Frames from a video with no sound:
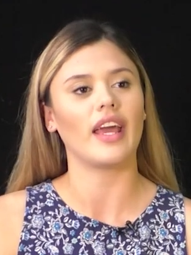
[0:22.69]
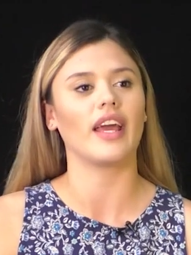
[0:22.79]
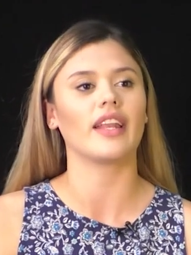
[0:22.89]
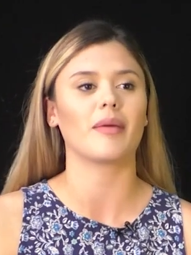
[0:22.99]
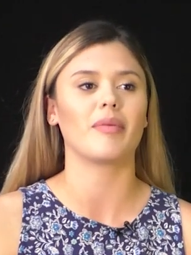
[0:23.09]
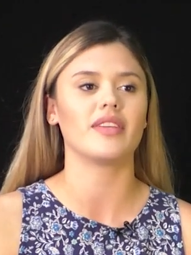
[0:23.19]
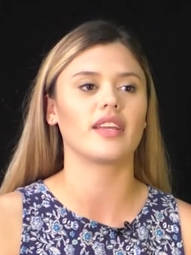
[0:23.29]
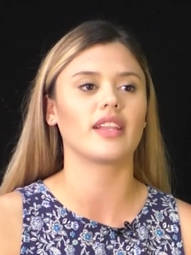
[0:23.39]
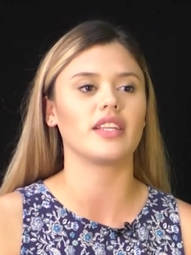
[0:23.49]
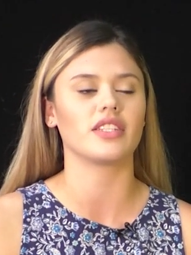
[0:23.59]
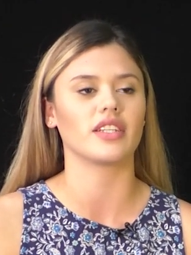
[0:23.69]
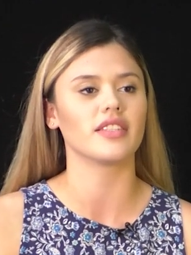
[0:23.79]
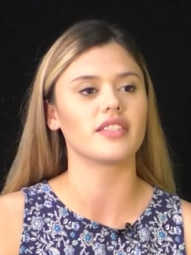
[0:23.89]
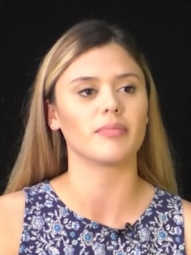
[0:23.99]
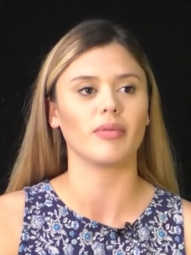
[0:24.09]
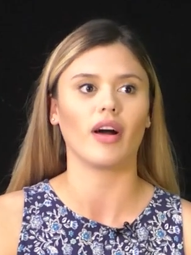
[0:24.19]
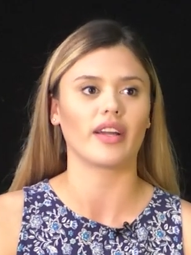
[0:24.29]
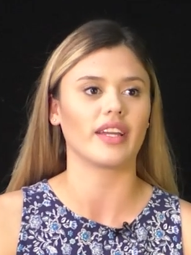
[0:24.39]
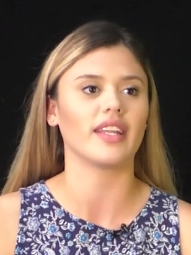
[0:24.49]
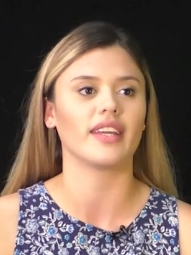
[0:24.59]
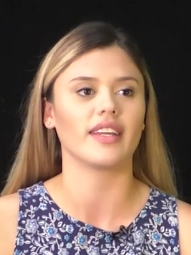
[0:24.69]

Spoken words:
and I basically just block and